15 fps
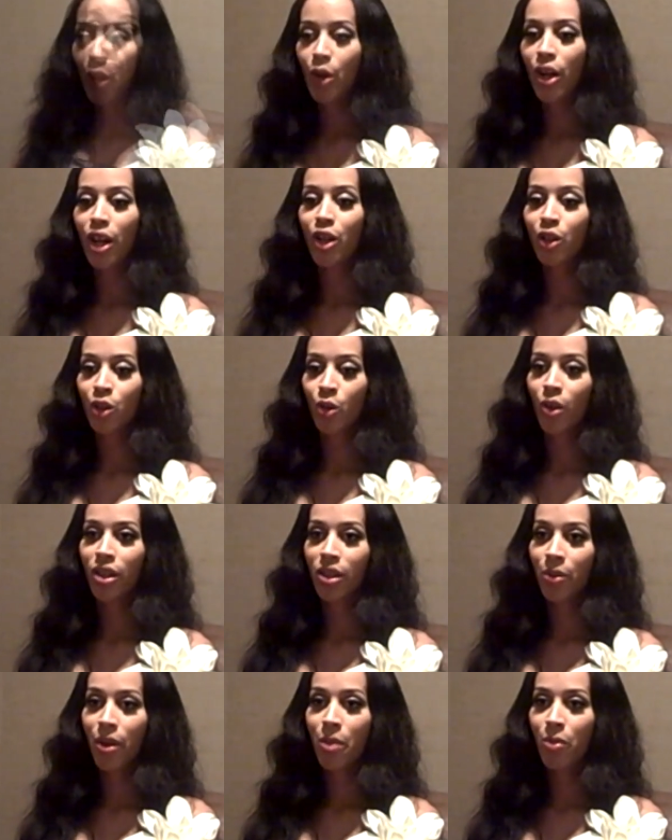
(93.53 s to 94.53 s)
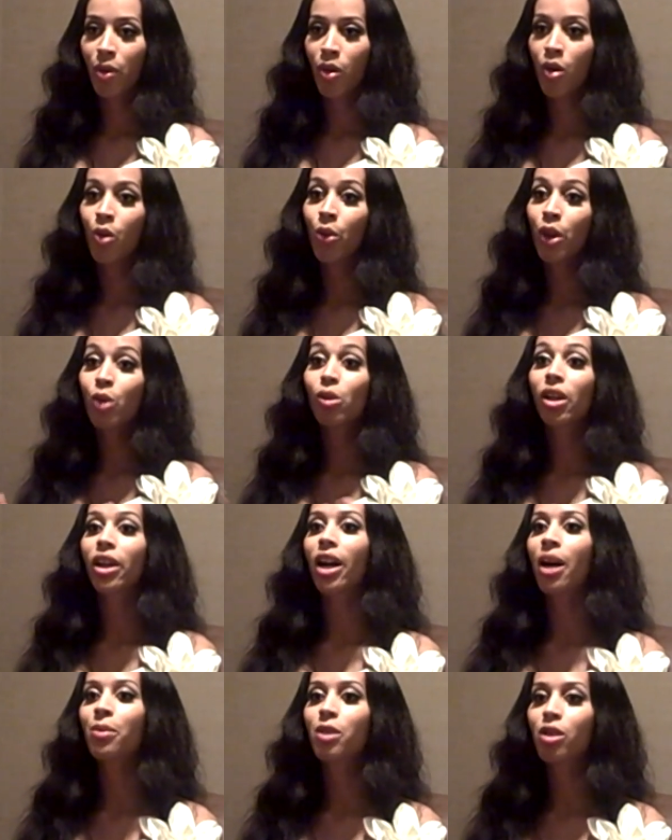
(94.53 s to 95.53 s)
When you hear stories of people, or when you
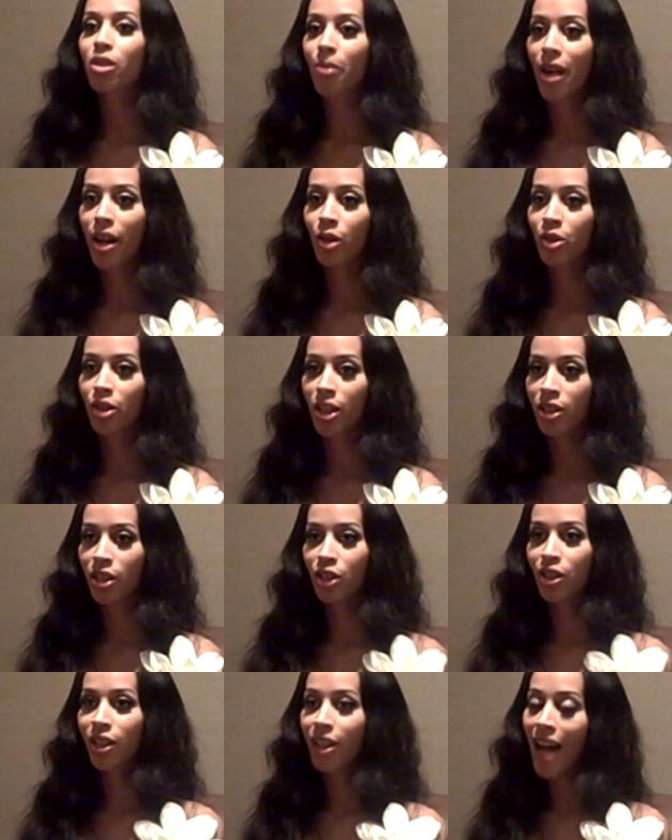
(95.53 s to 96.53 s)
look up to somebody who's transitioned,